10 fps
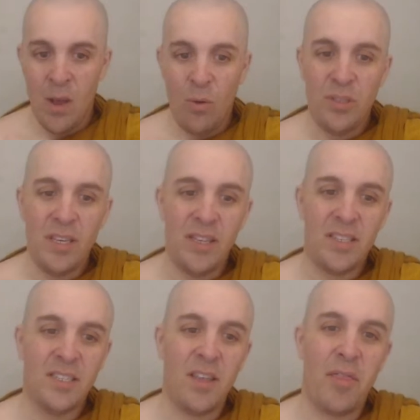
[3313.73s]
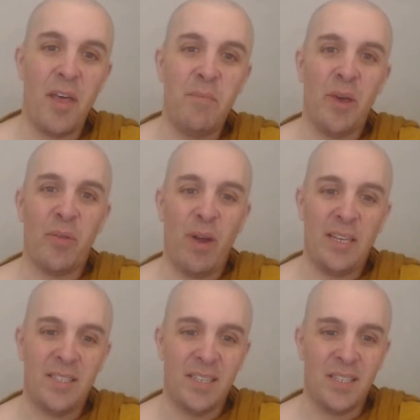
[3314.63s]
Well, see, this is the thing,
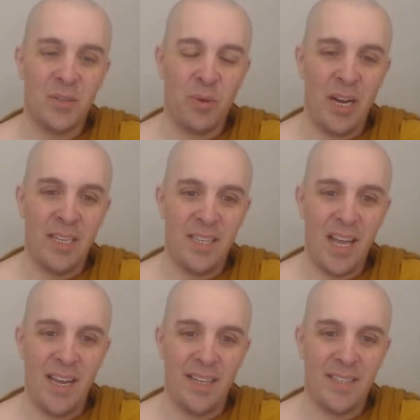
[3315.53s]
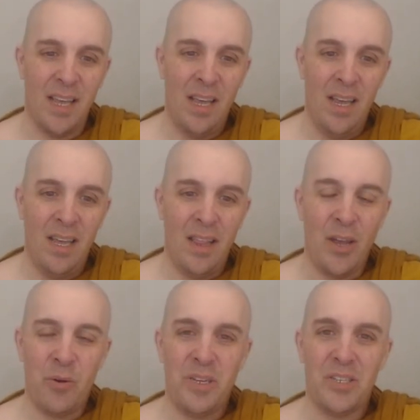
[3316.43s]
Mithras. This is what I said.
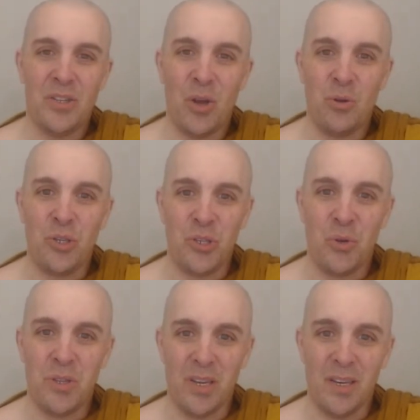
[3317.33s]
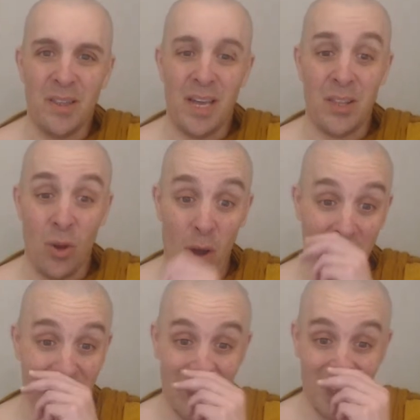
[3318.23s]
There is no sutta that
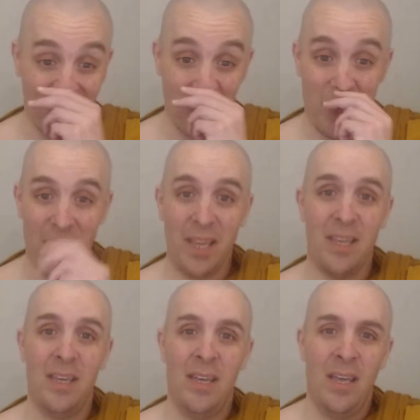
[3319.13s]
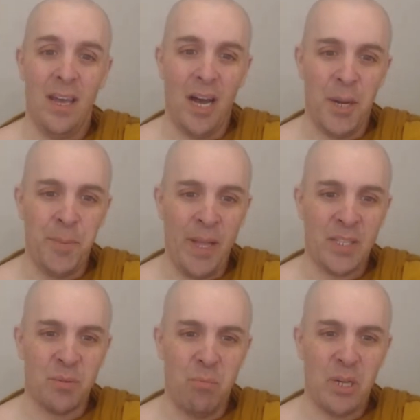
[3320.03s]
talks in this way.
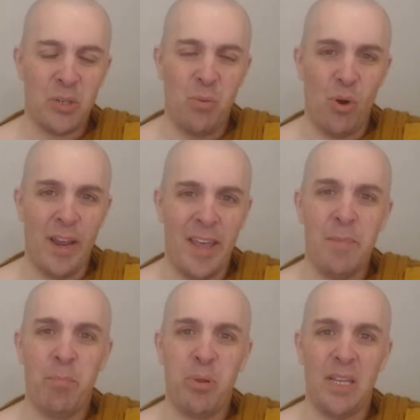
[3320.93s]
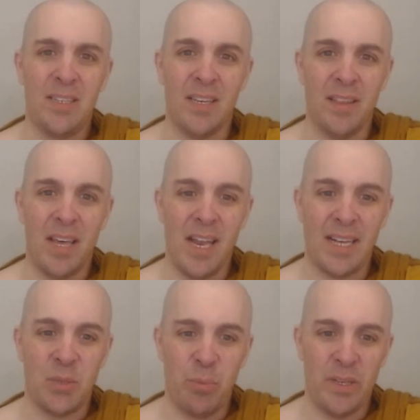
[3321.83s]
It's much more implicit than
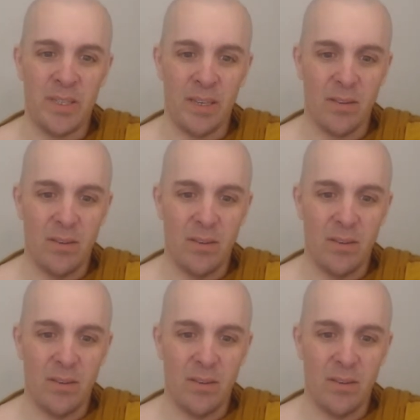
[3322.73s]
explicit.